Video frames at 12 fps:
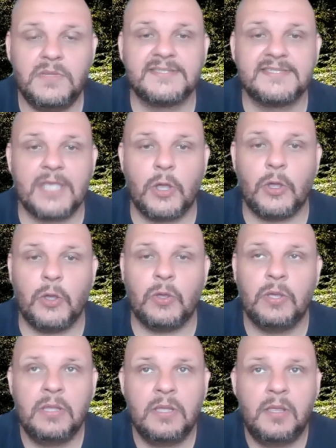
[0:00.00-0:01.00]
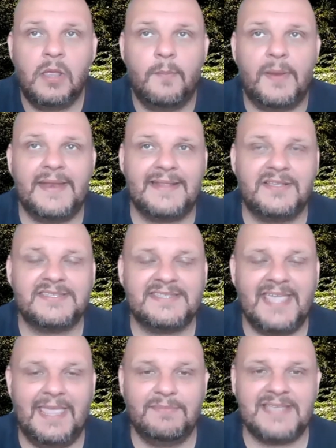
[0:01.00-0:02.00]
so but at the
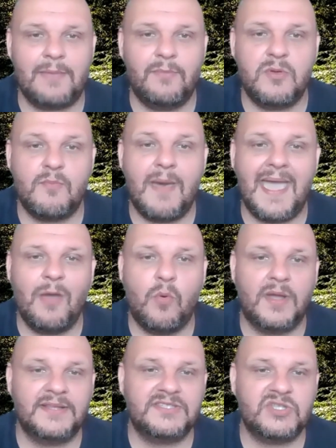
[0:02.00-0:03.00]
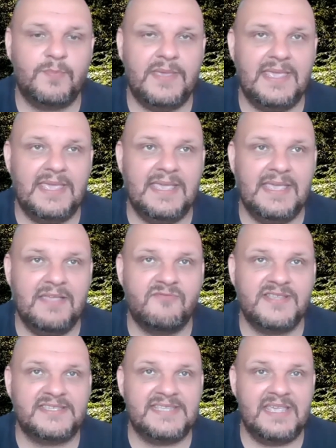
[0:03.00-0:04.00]
same time we might want to be
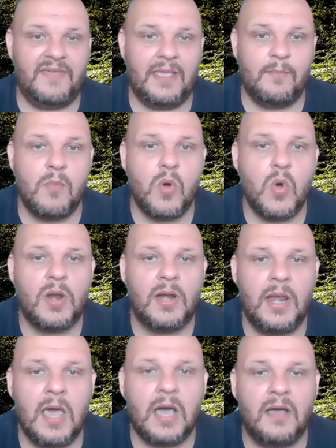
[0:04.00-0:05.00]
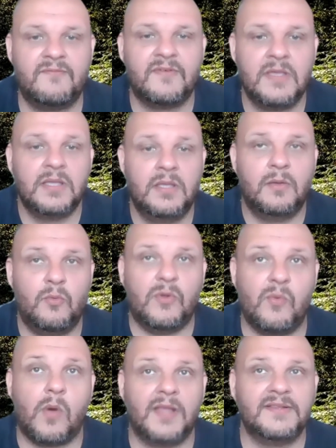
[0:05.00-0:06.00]
receiving more love we
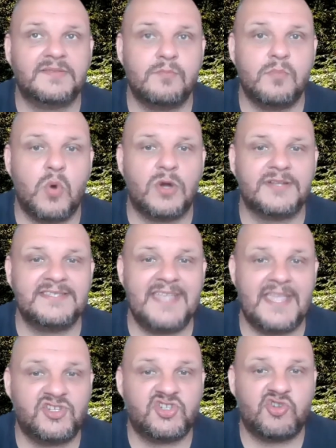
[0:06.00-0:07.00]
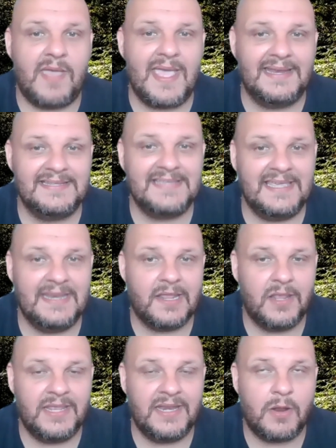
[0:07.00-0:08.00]
want more sensuality in,
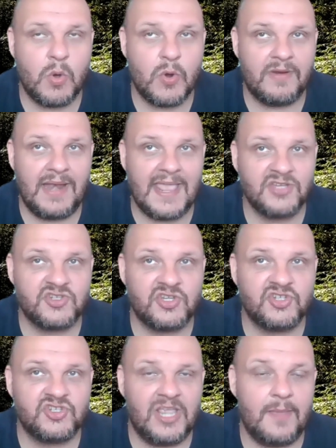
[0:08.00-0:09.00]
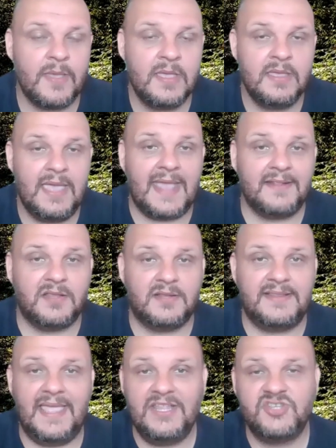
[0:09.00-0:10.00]
a, in our relationship and the
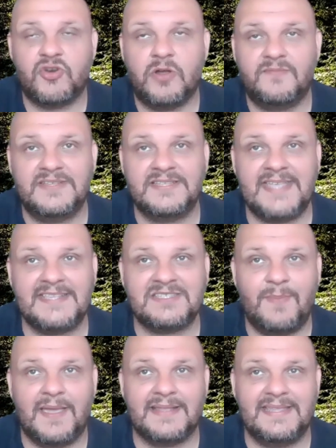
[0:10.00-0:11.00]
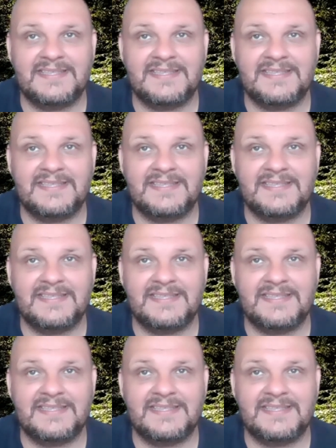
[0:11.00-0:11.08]
danger of this aspect